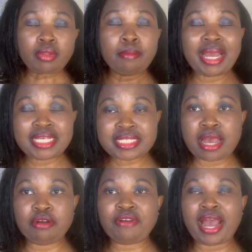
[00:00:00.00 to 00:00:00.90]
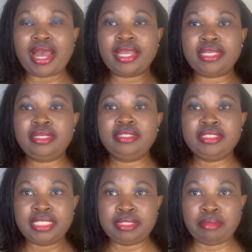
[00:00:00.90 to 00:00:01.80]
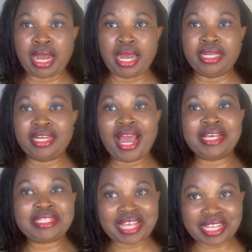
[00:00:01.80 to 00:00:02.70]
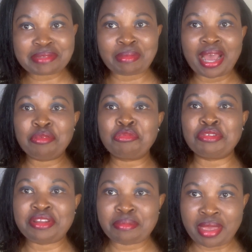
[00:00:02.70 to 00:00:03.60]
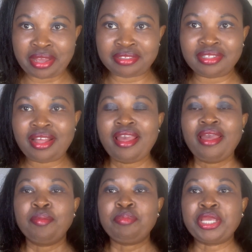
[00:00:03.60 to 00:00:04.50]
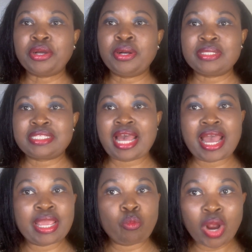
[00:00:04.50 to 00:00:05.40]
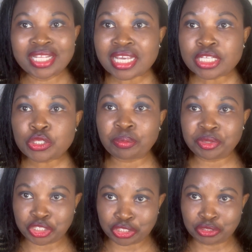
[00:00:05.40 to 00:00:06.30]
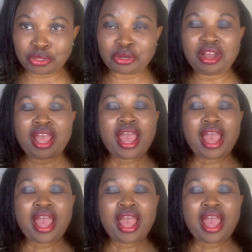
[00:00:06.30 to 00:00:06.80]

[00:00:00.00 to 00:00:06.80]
Myself, I did mine. I sent mine through the mail because I wanted to be sure.